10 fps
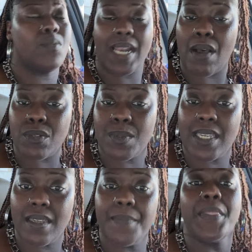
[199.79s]
when I was
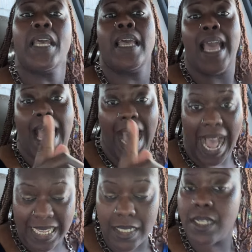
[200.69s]
with him,
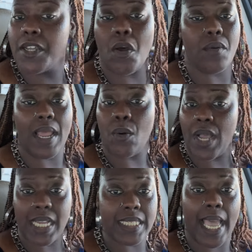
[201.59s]
I stood on no
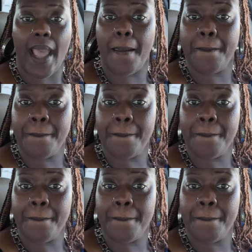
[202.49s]
contact.